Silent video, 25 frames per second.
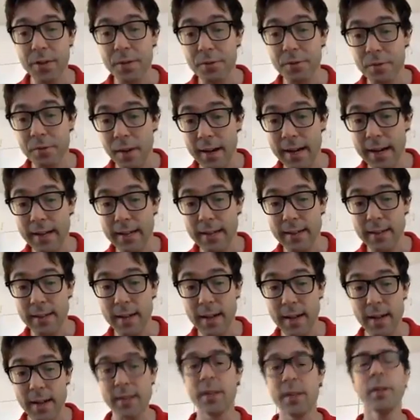the right-hand
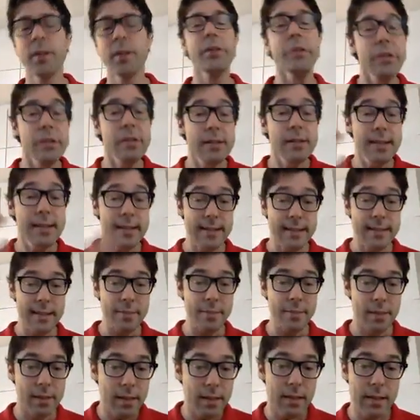side to 60
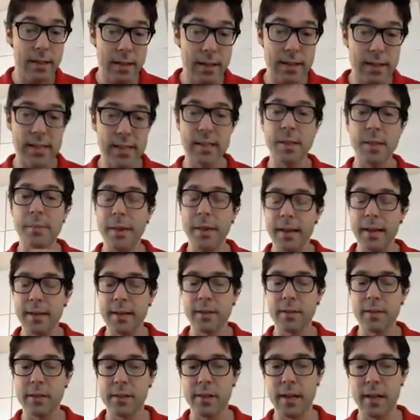million years in the
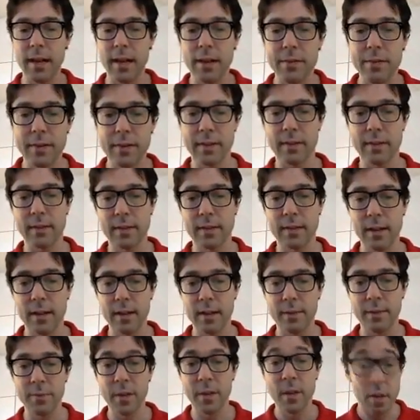past on the left-hand side.
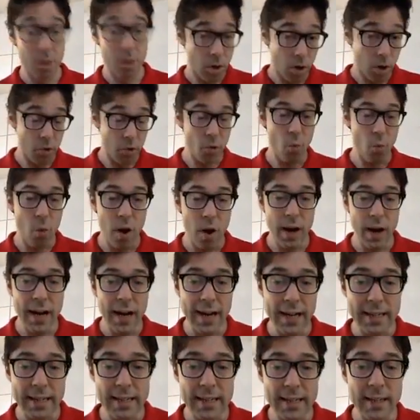On the
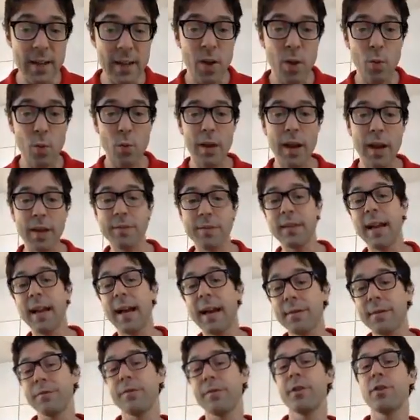y-axis, we have the
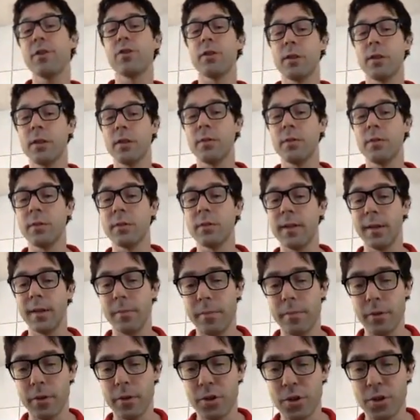average global
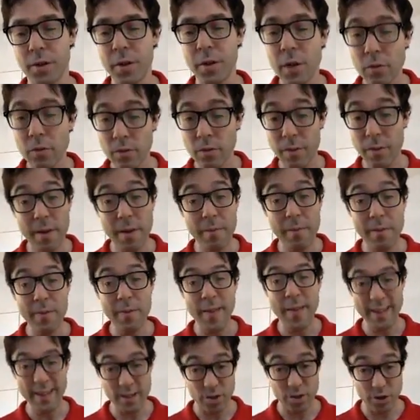temperature. Remember,
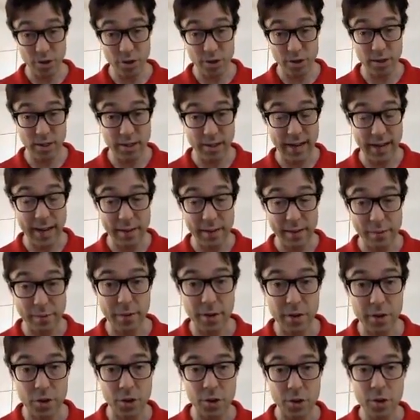that's just an
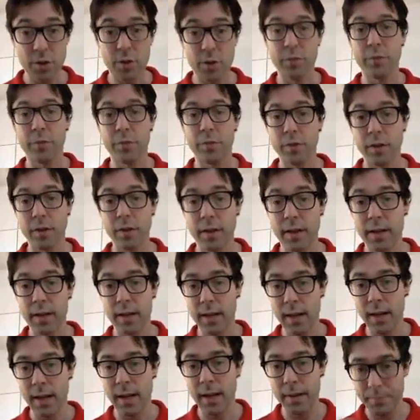average for
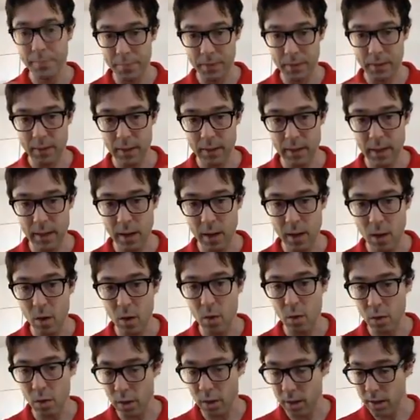the
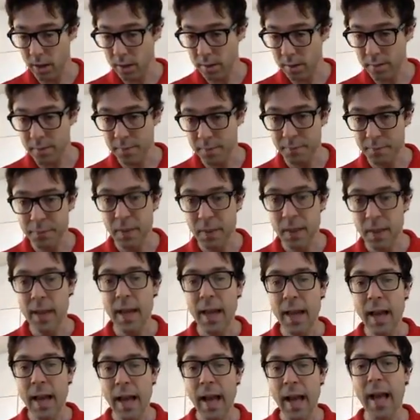whole Earth.
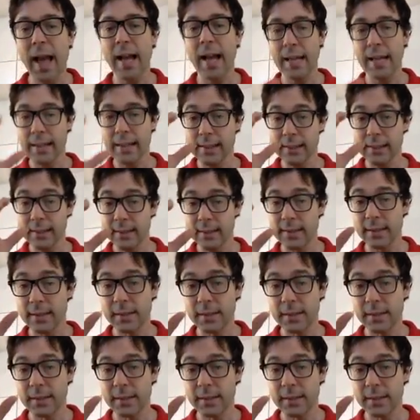And